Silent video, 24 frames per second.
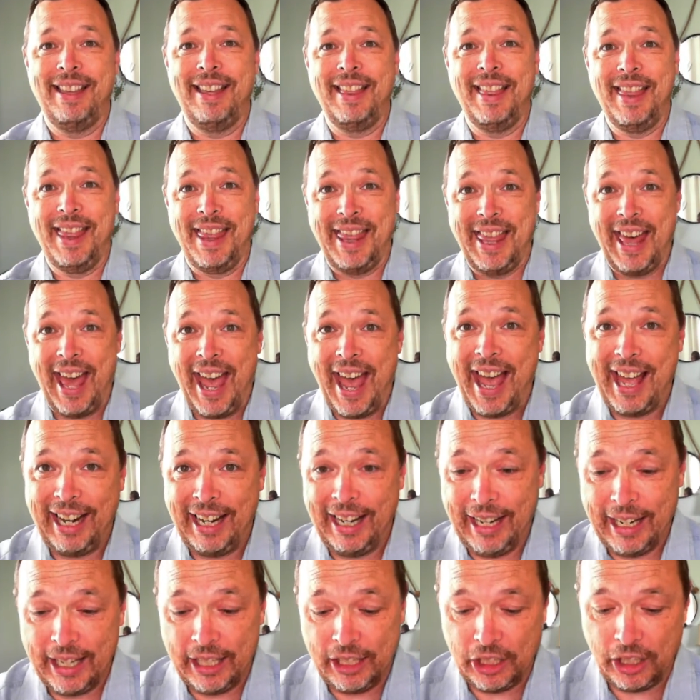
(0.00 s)
that
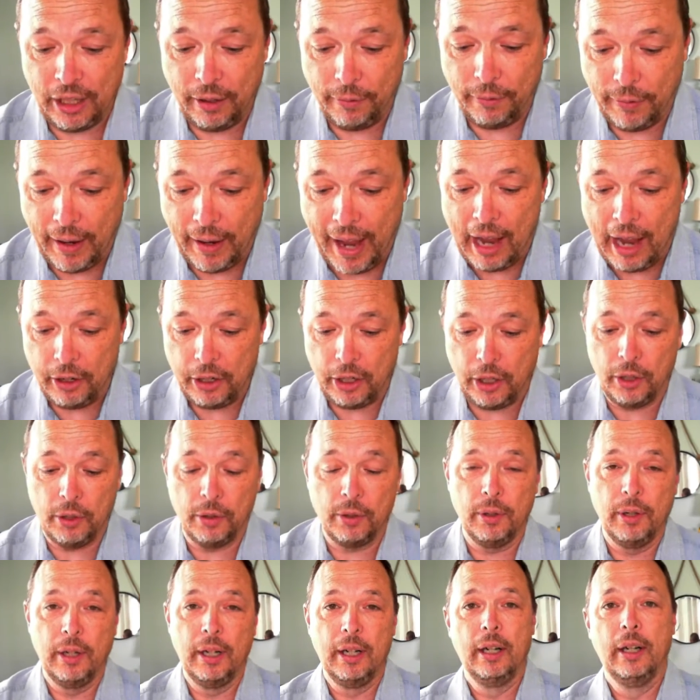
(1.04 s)
that is the
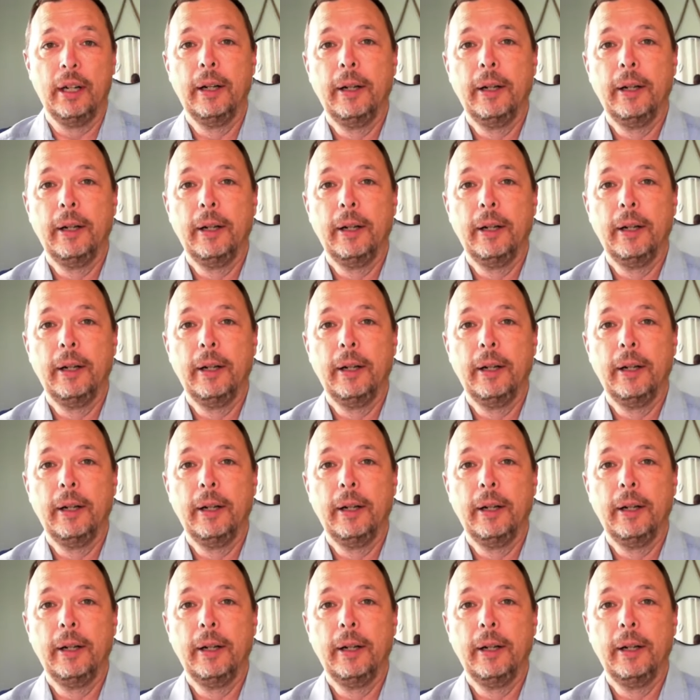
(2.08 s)
value